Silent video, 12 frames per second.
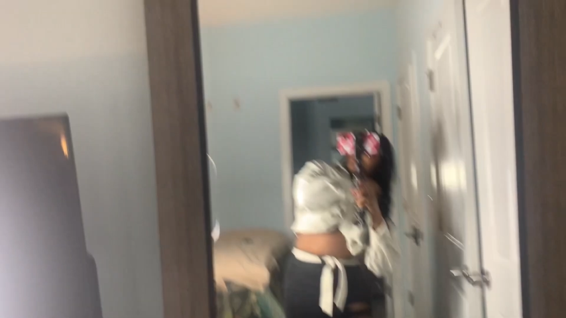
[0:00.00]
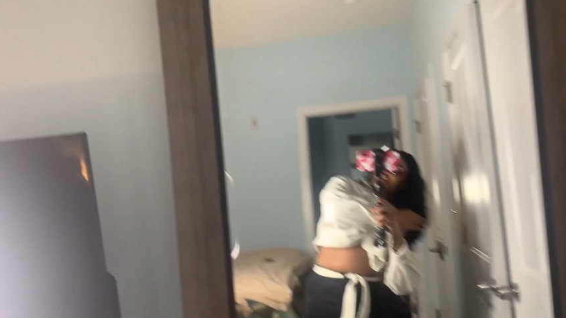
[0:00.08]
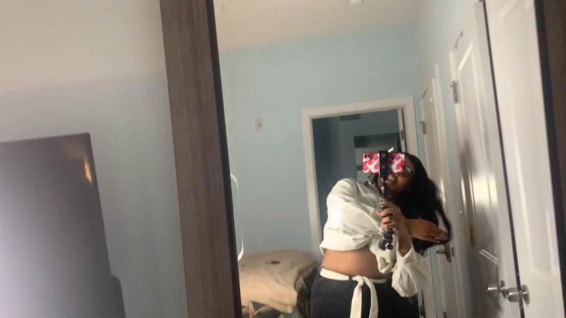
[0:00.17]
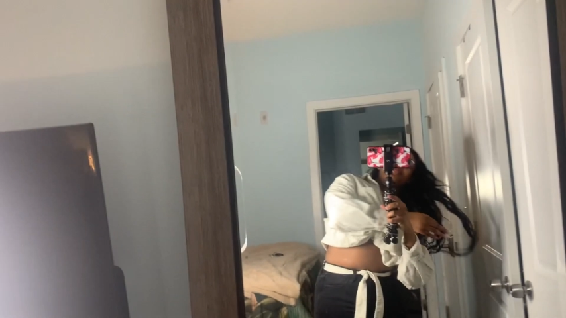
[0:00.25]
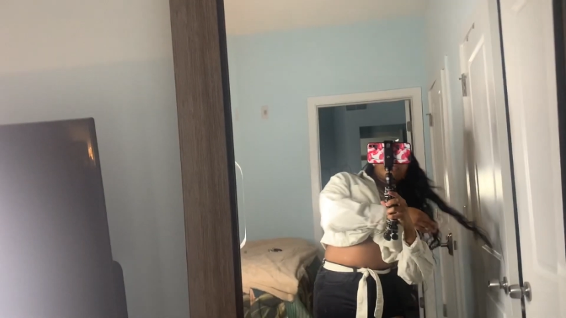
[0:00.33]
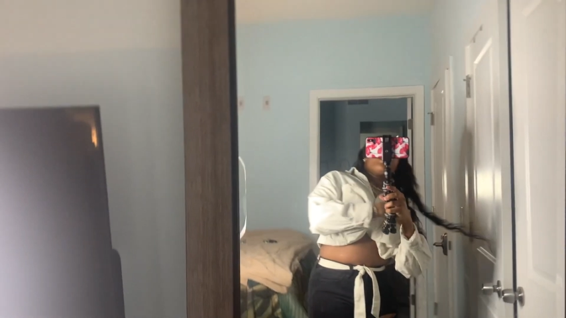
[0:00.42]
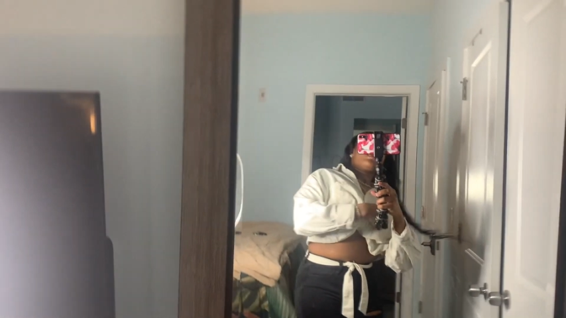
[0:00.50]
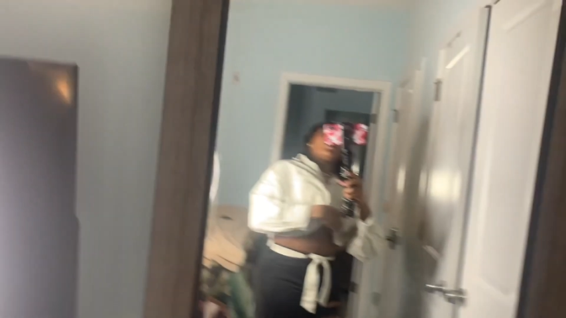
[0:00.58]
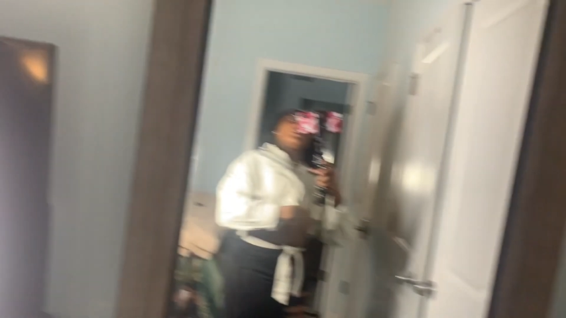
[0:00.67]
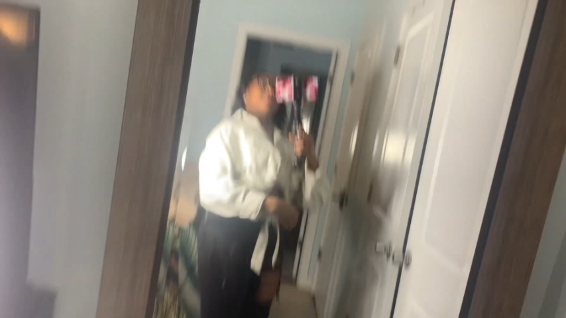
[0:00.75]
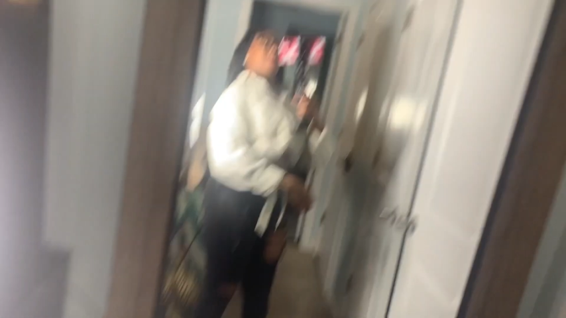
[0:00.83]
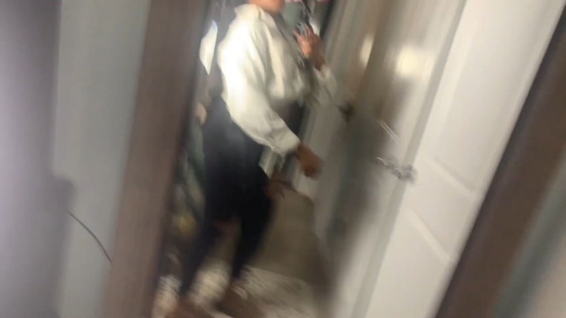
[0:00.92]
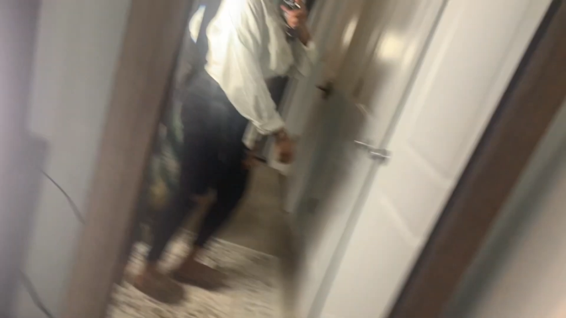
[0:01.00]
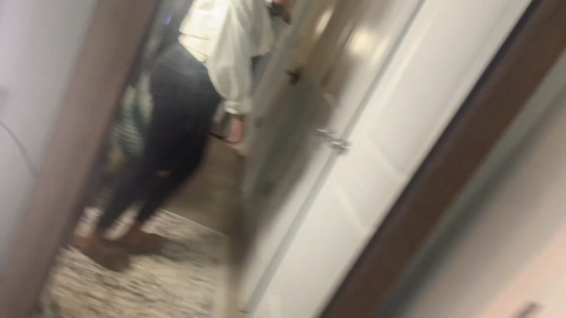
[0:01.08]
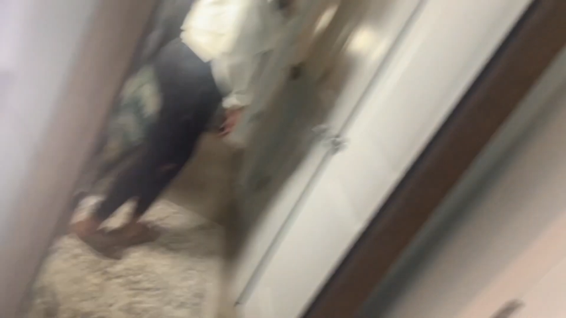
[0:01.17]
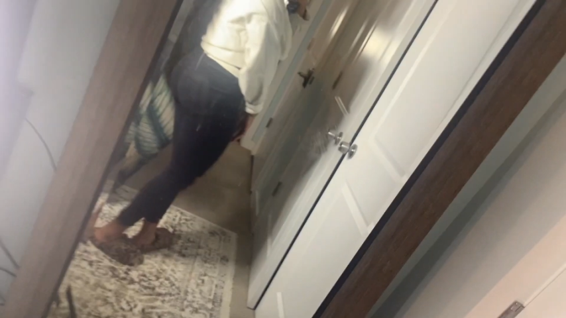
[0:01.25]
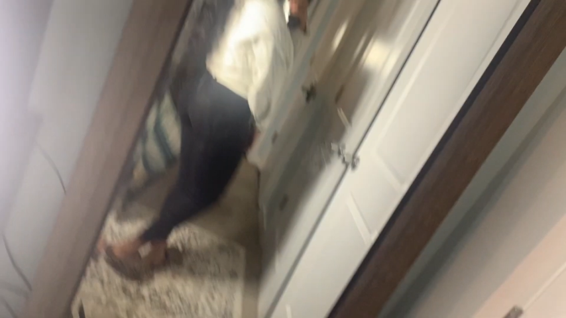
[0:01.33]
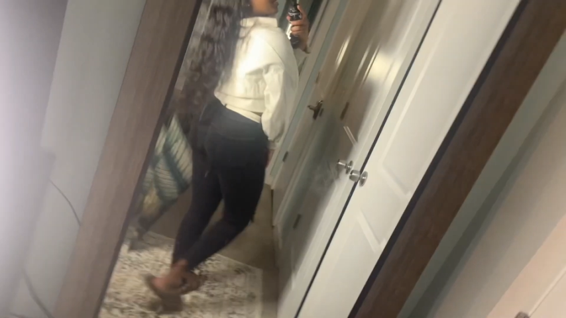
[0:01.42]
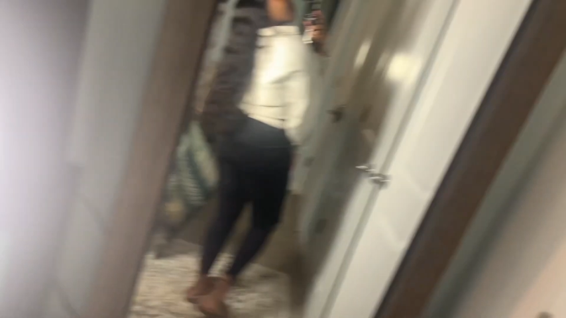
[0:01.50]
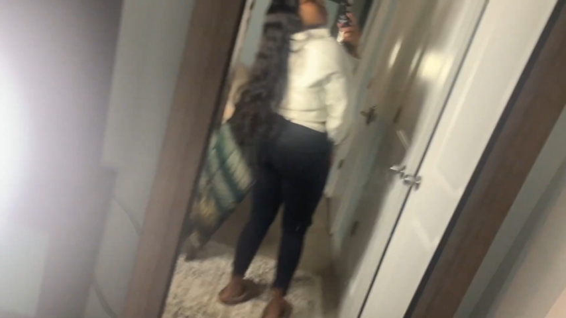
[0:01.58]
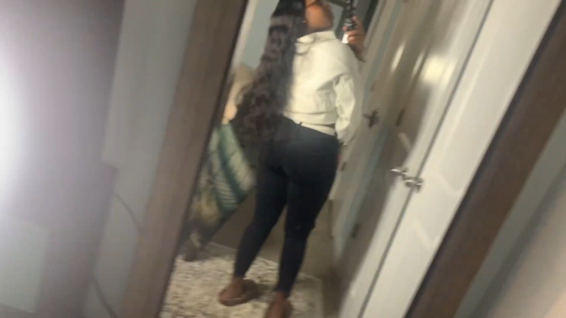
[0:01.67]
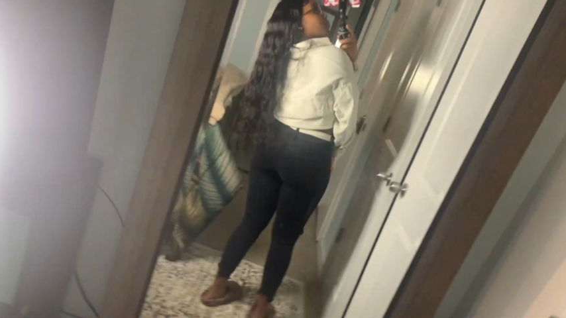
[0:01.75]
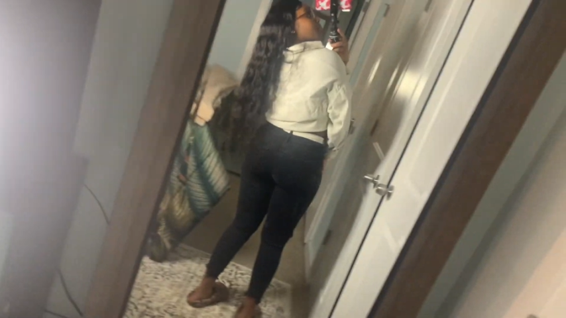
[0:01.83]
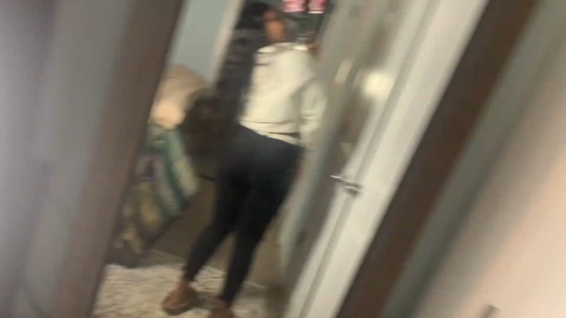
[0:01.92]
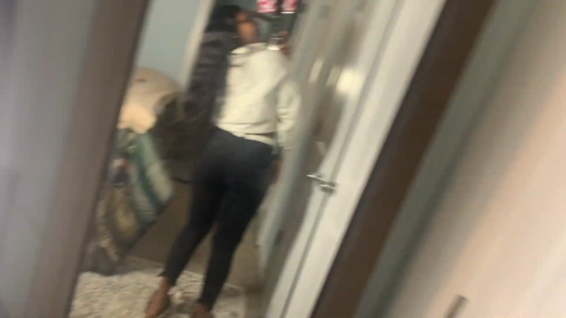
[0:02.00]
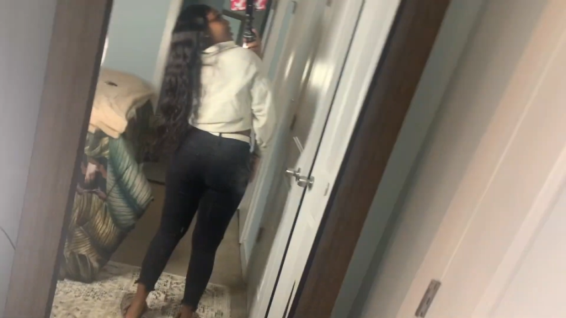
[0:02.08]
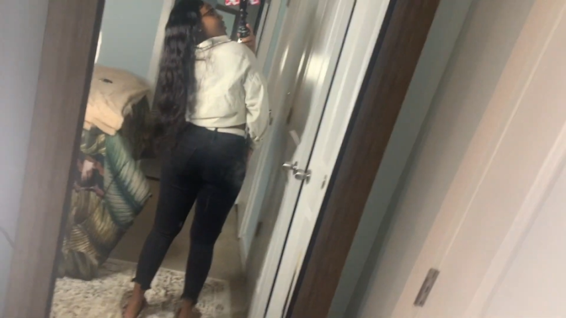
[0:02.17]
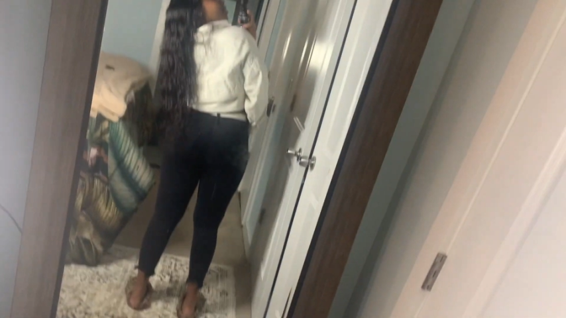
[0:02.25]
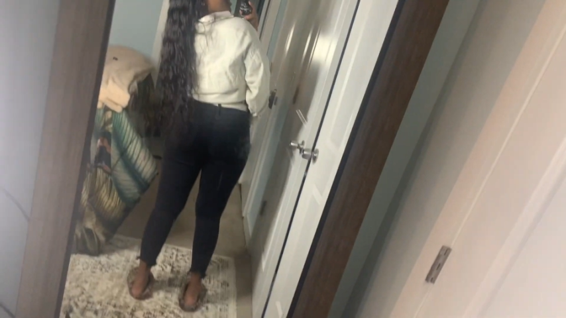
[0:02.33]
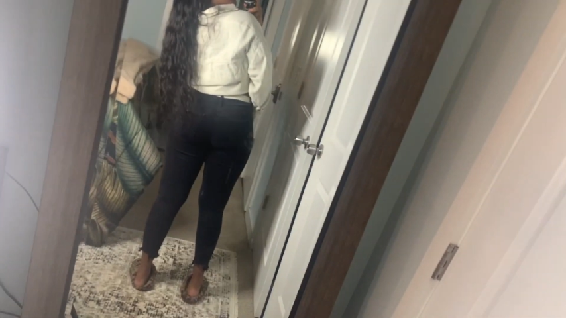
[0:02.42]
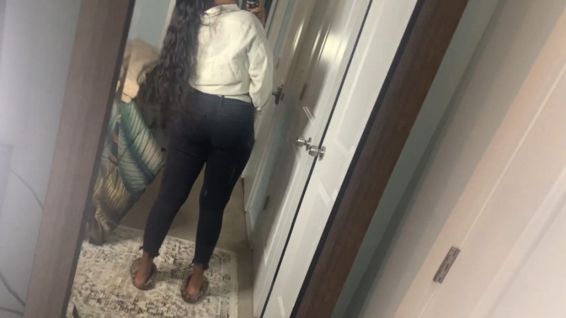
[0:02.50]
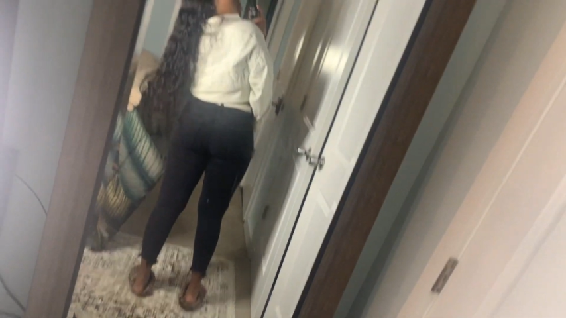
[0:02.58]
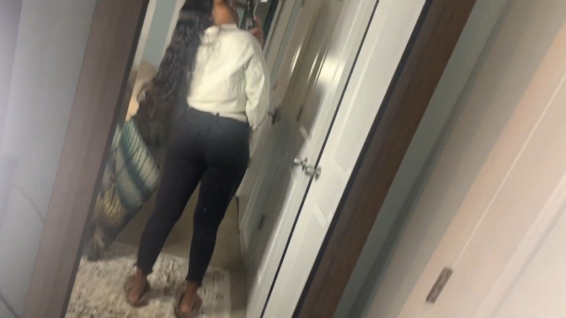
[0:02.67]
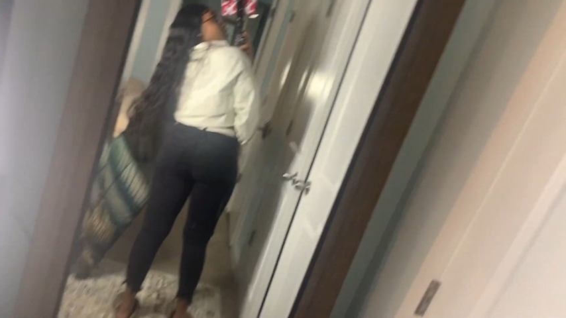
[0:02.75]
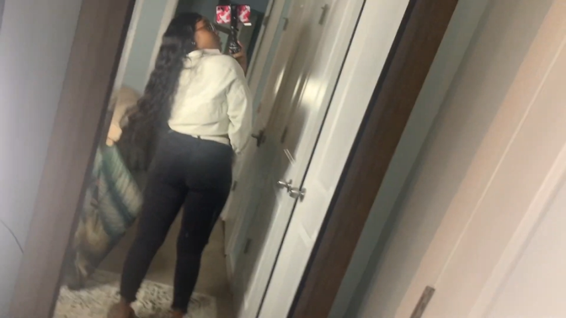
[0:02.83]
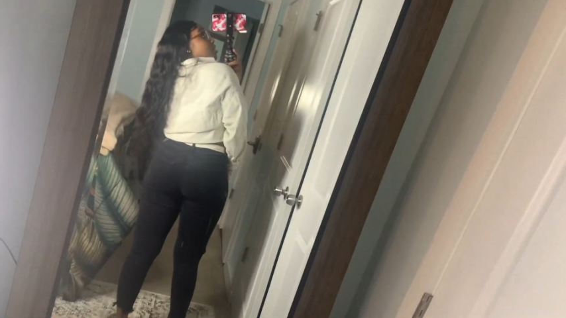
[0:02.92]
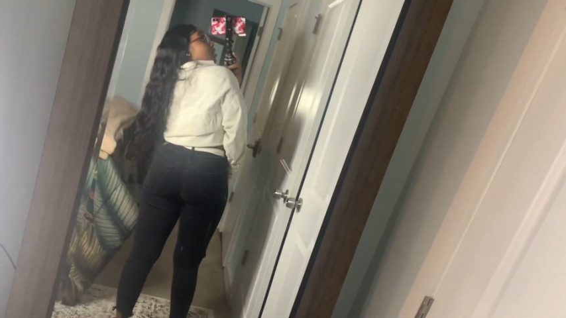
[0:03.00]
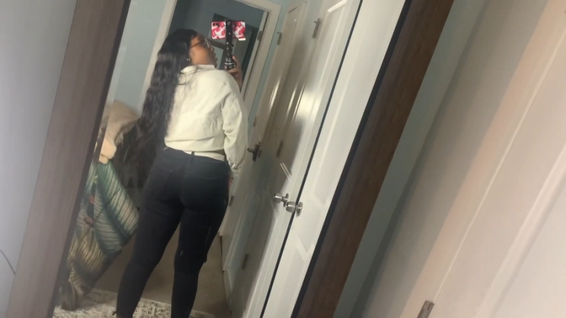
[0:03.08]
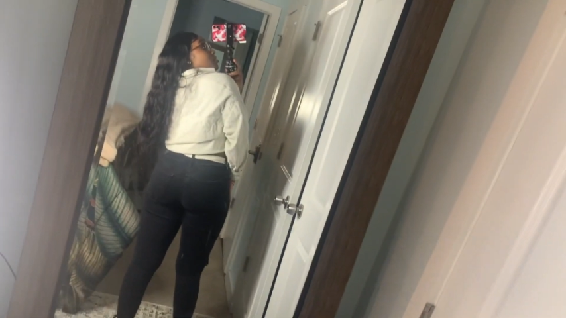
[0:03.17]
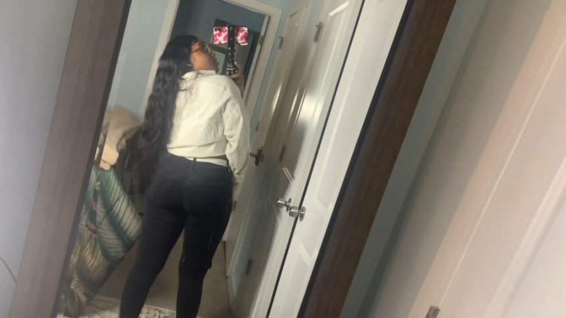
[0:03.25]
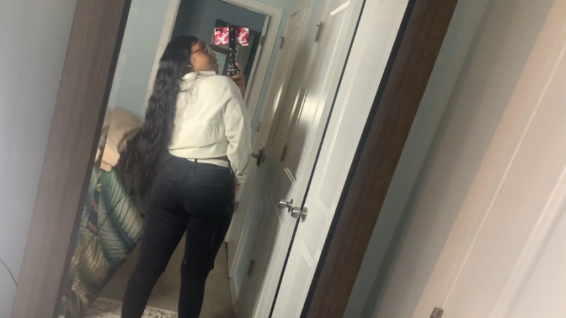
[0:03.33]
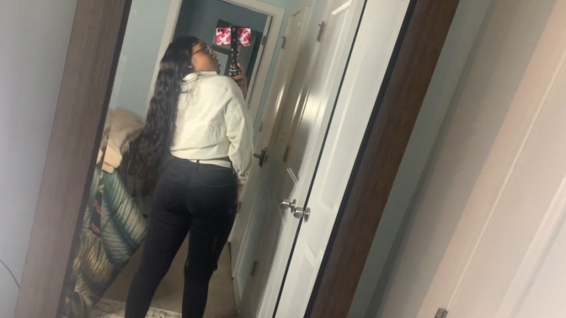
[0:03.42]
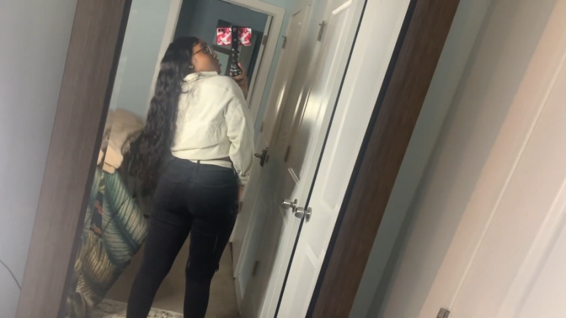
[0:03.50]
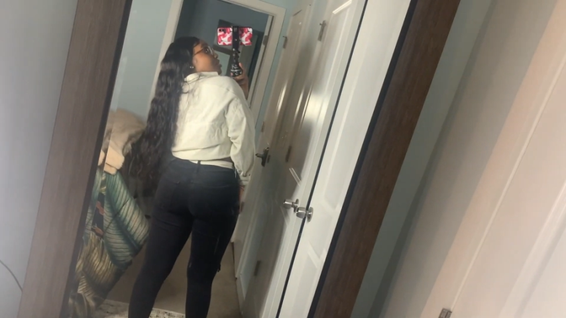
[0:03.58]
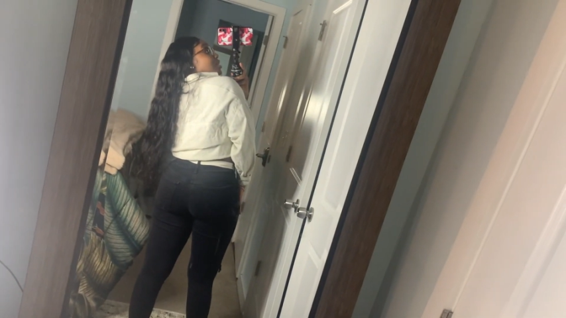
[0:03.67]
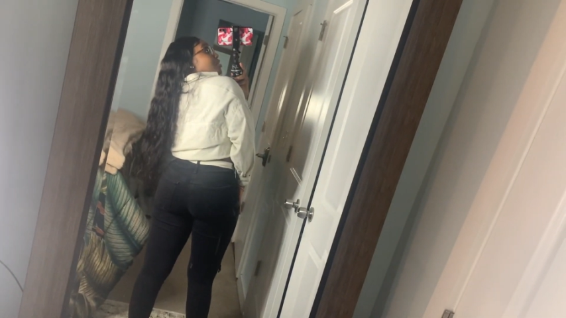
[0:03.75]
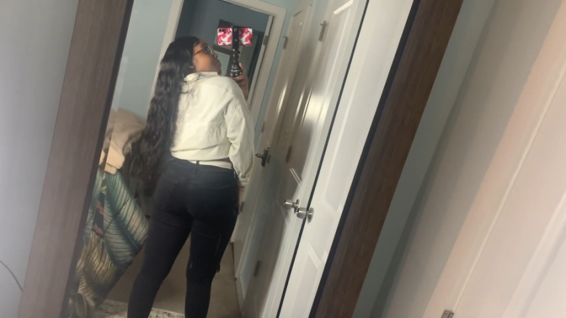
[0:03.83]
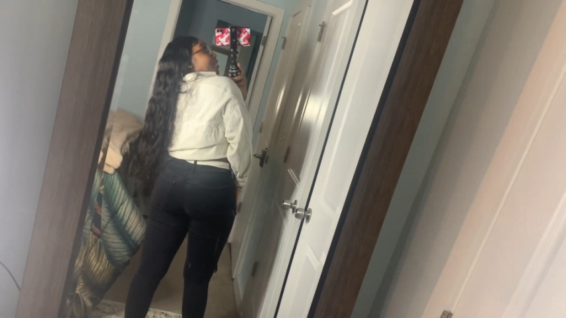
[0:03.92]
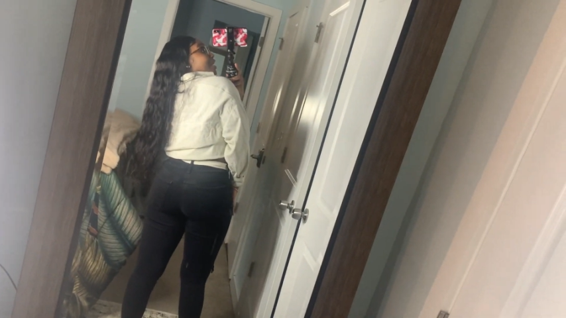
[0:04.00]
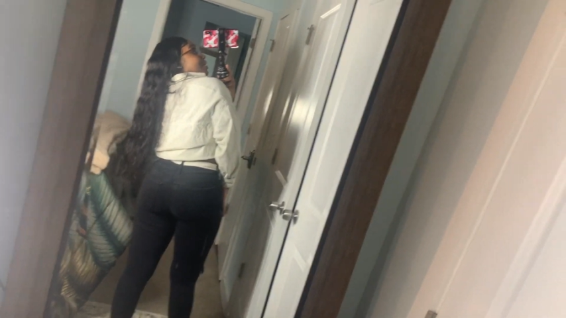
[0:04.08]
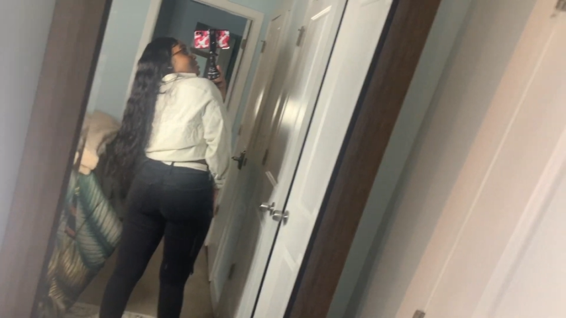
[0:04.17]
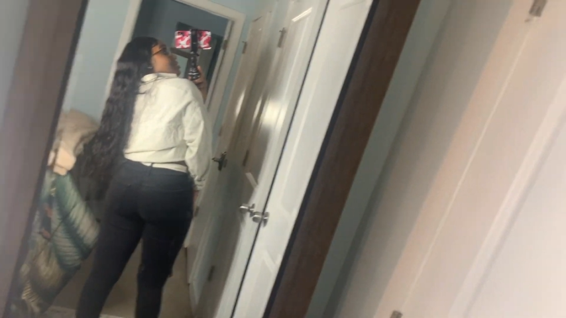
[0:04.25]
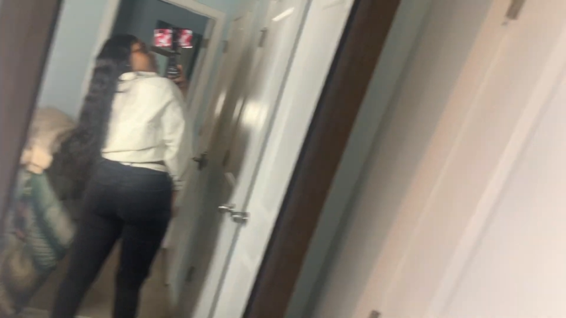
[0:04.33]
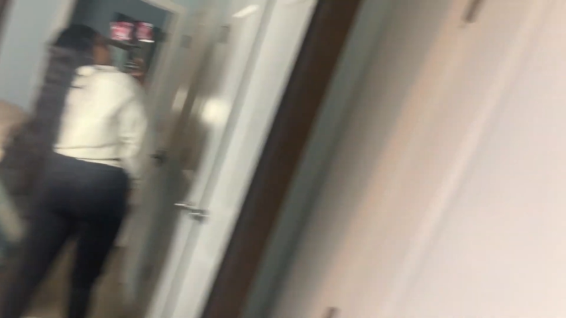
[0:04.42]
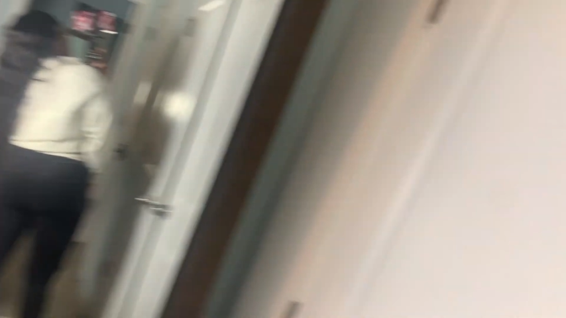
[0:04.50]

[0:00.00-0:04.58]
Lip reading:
[unreadable: no face in view]